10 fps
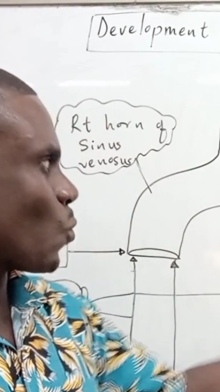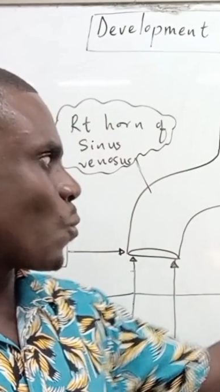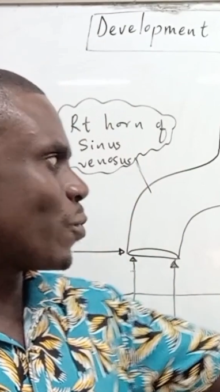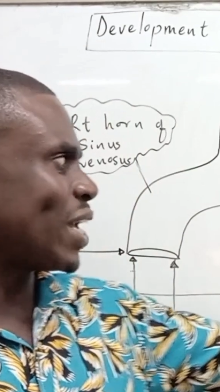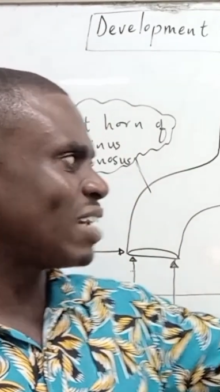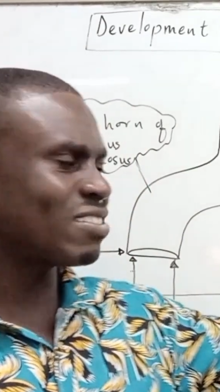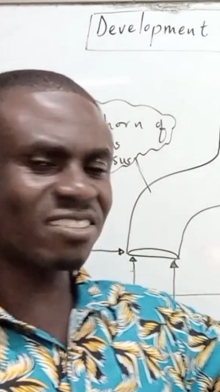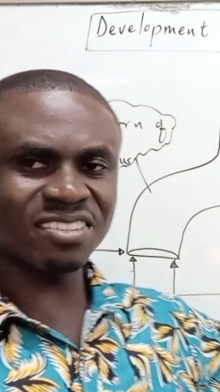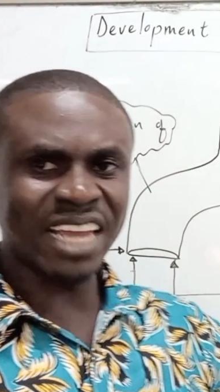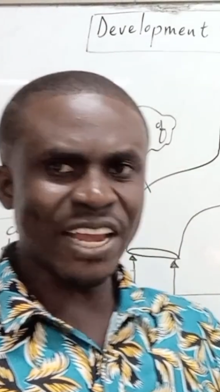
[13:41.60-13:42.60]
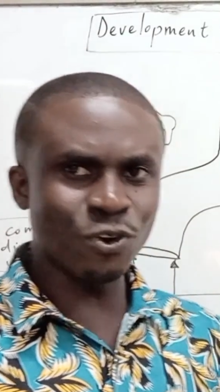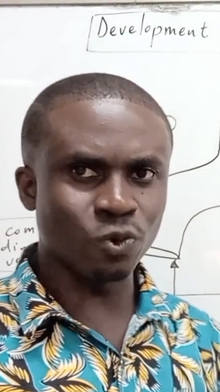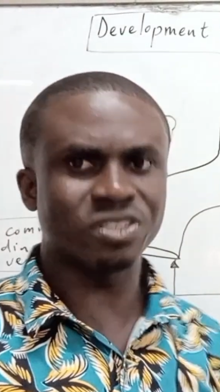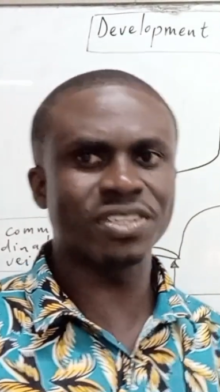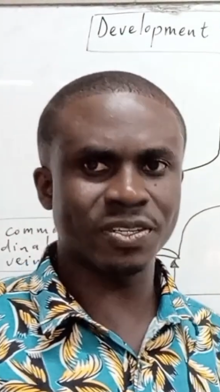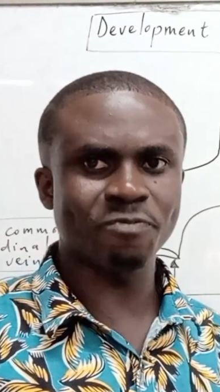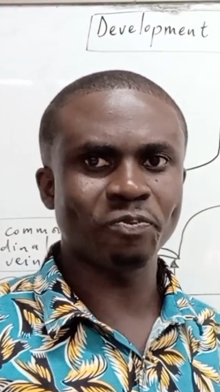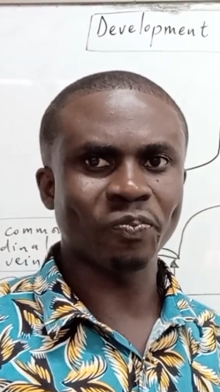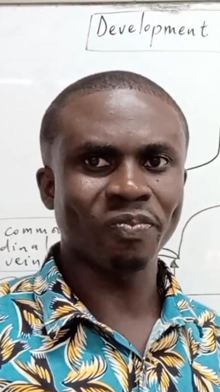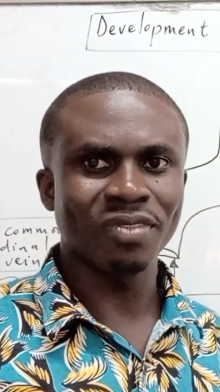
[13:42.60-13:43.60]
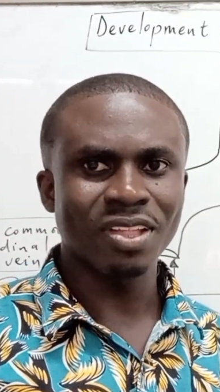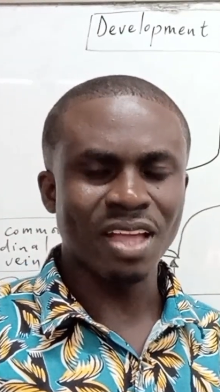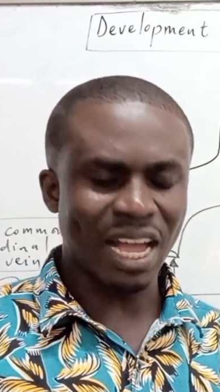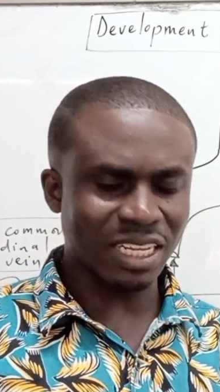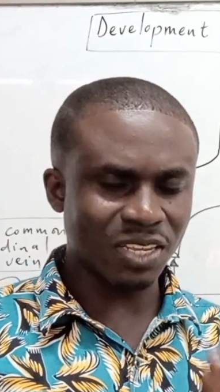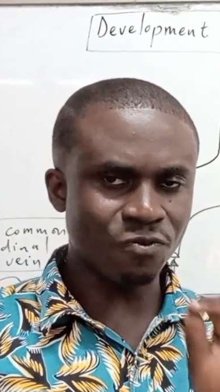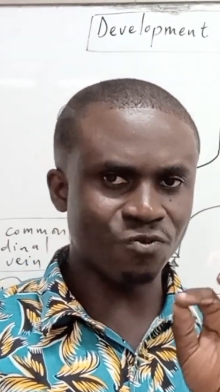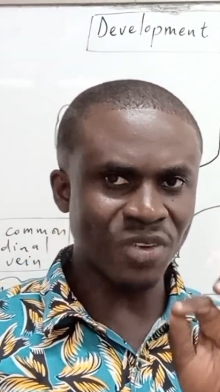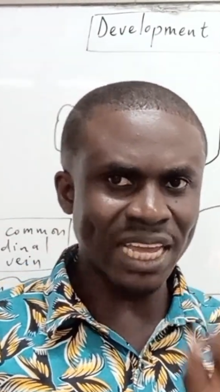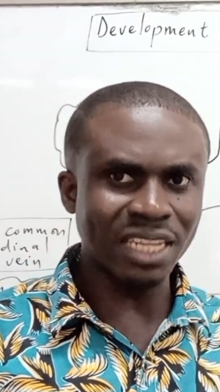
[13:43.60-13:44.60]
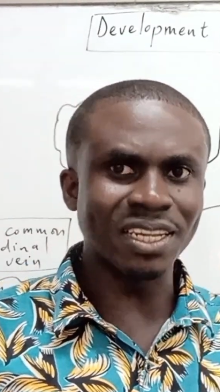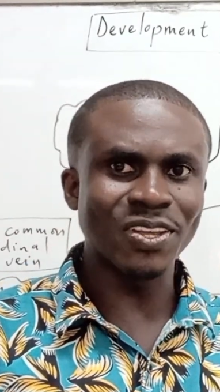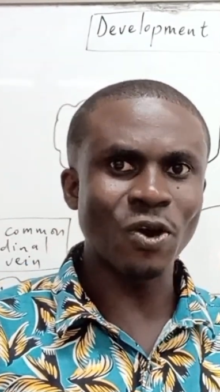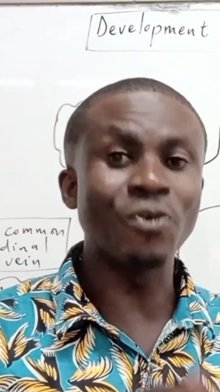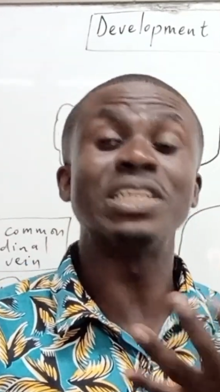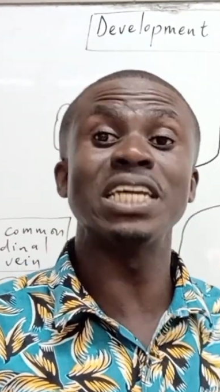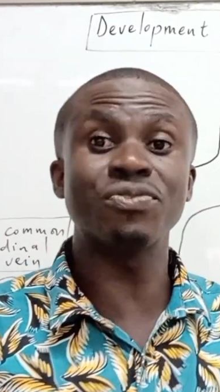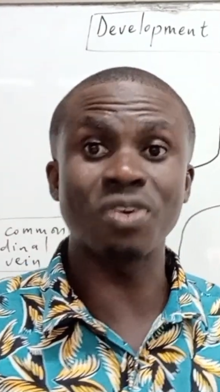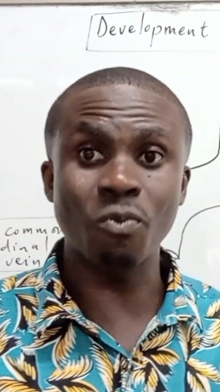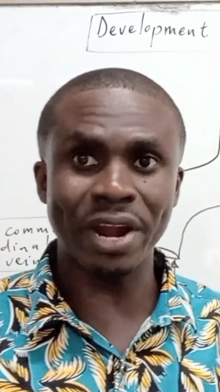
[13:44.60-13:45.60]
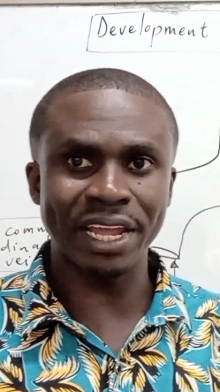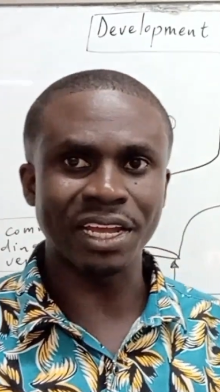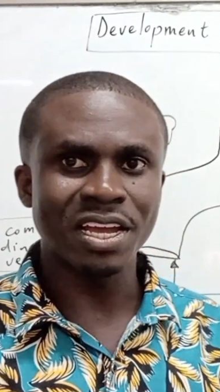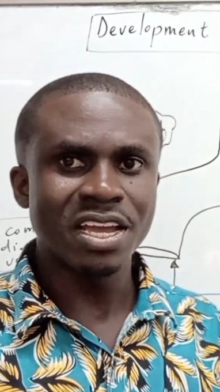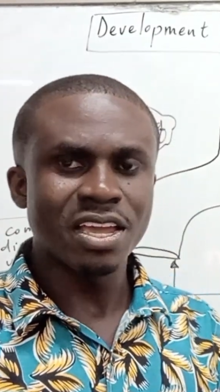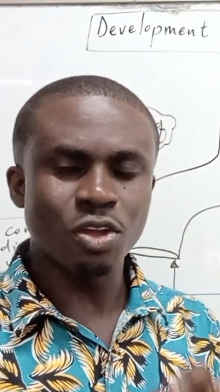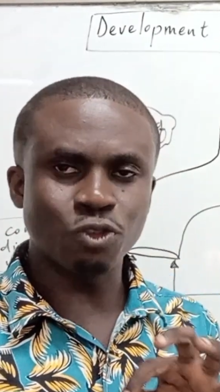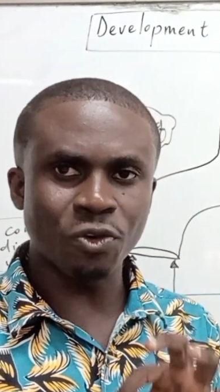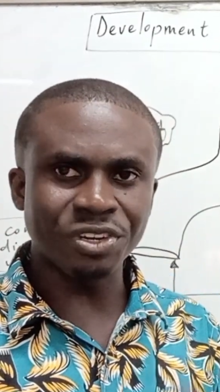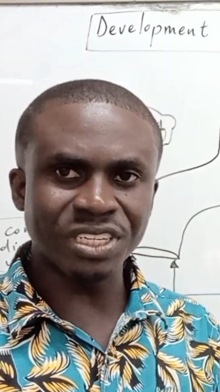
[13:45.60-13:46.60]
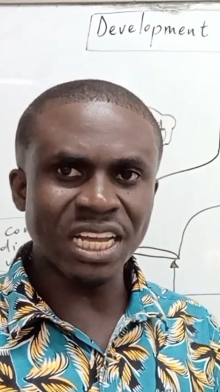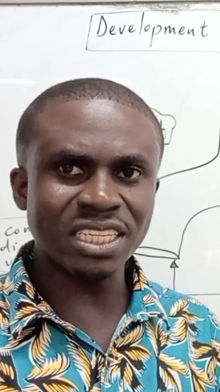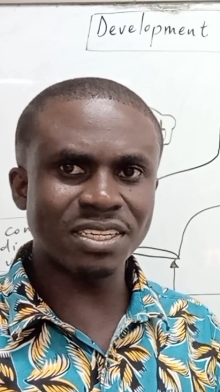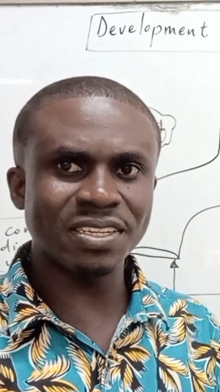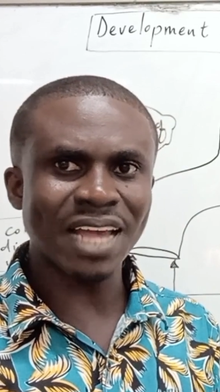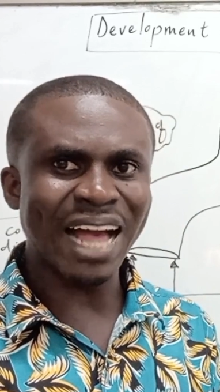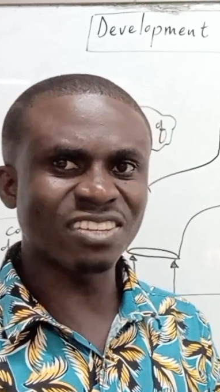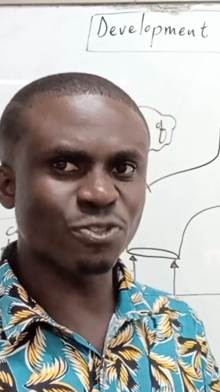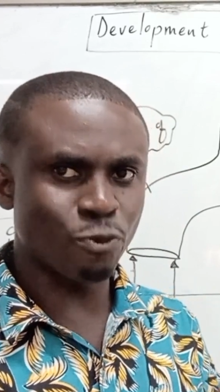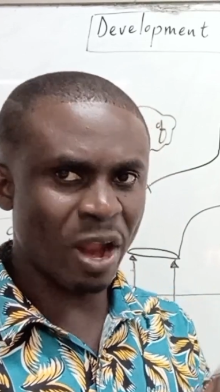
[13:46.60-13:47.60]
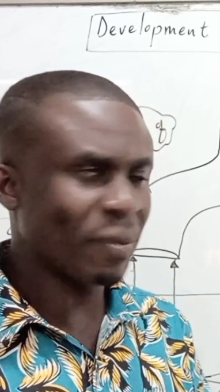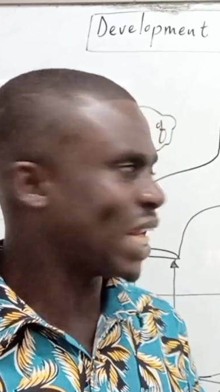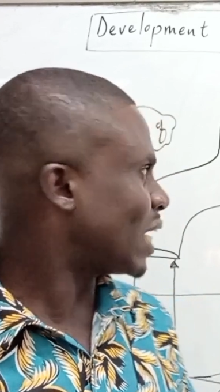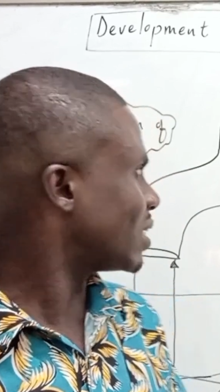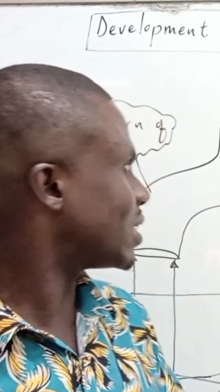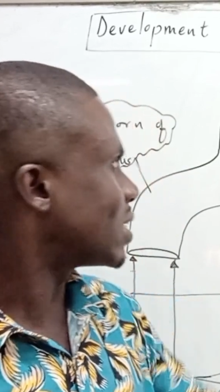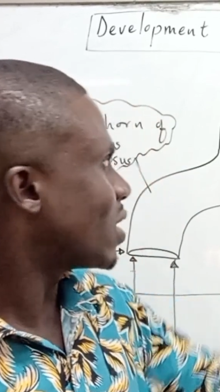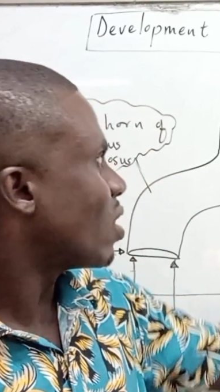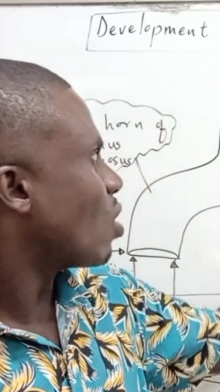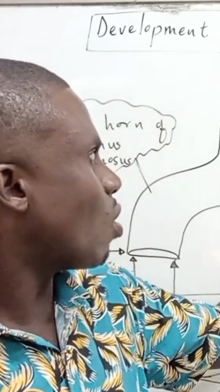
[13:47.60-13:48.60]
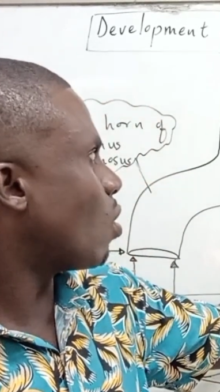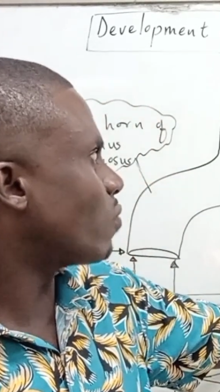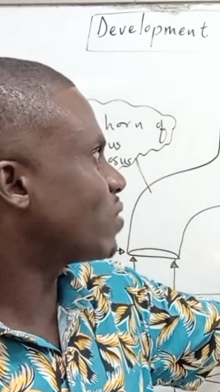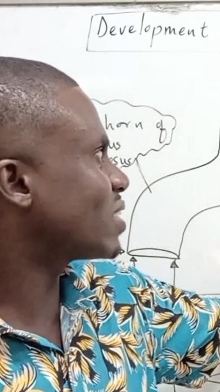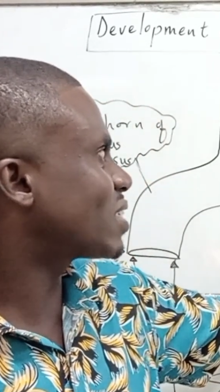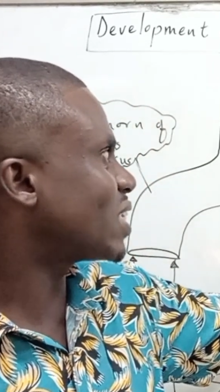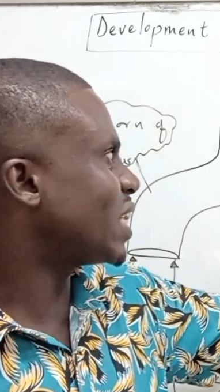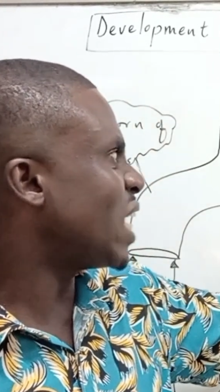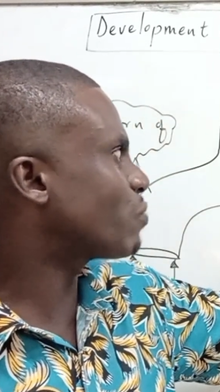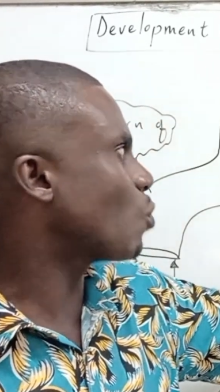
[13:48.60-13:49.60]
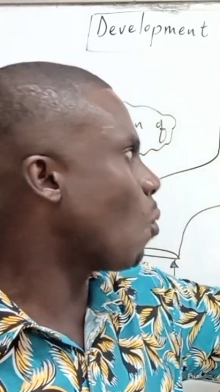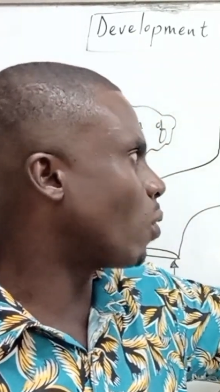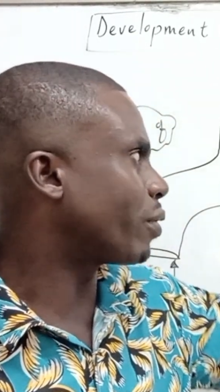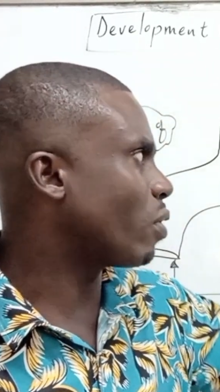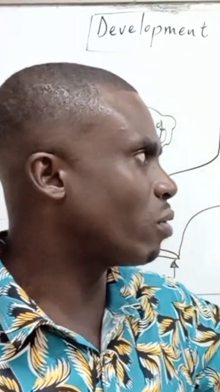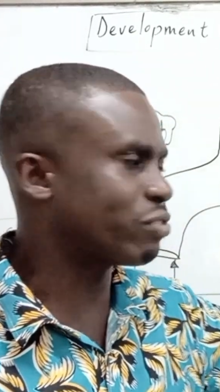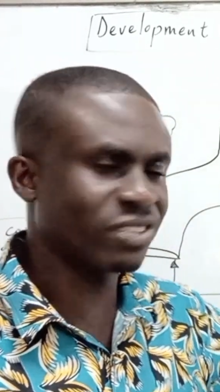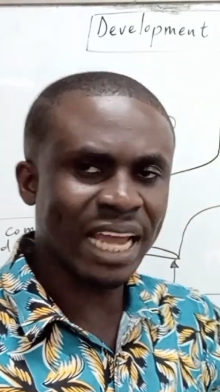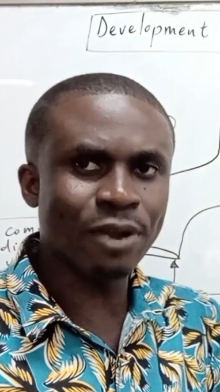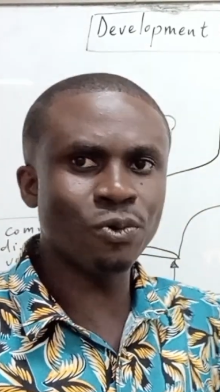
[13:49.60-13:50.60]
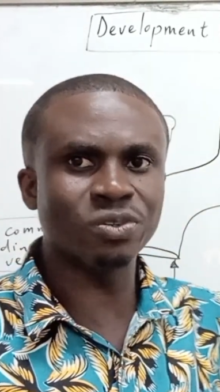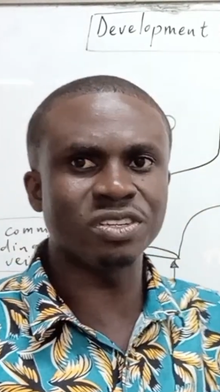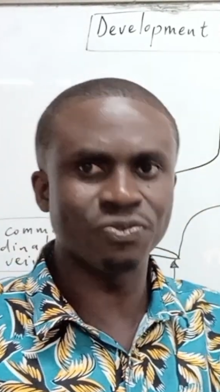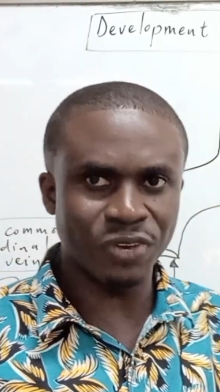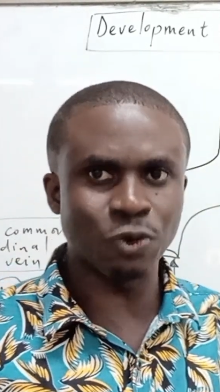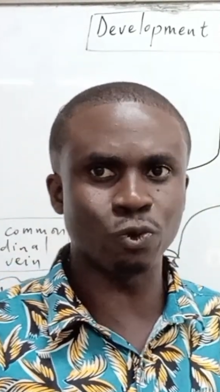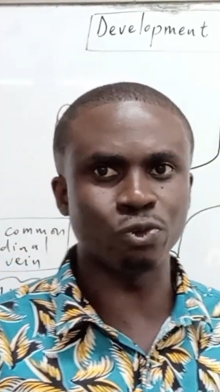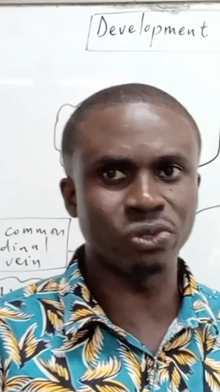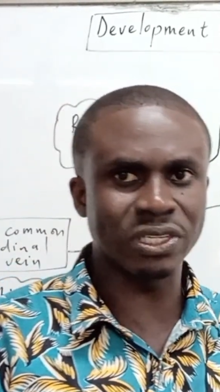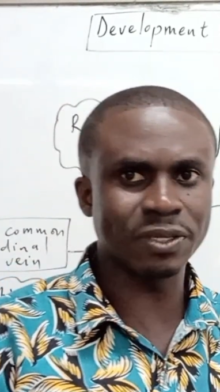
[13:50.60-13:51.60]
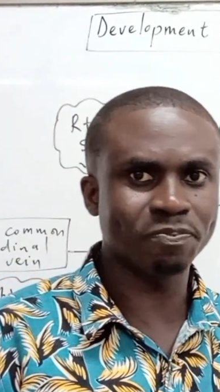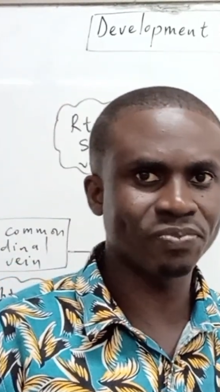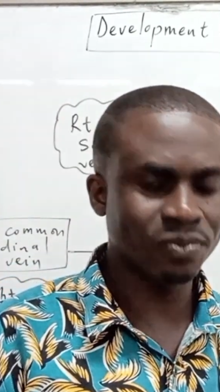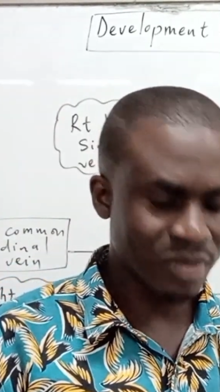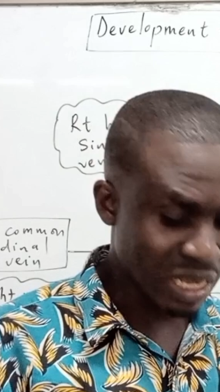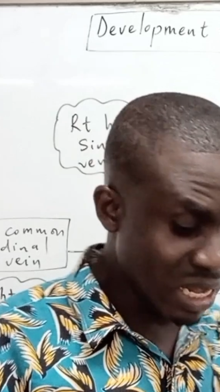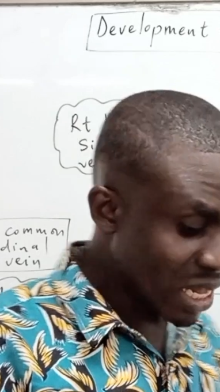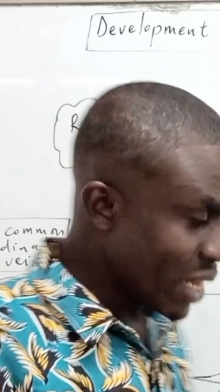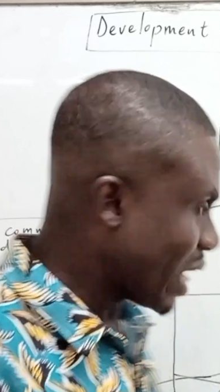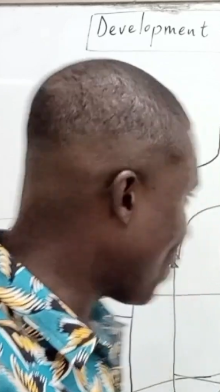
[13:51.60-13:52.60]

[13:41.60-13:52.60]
coronary sinus as a vein originates from where? It originates as remnant of this left horn of sinus venosus. Now,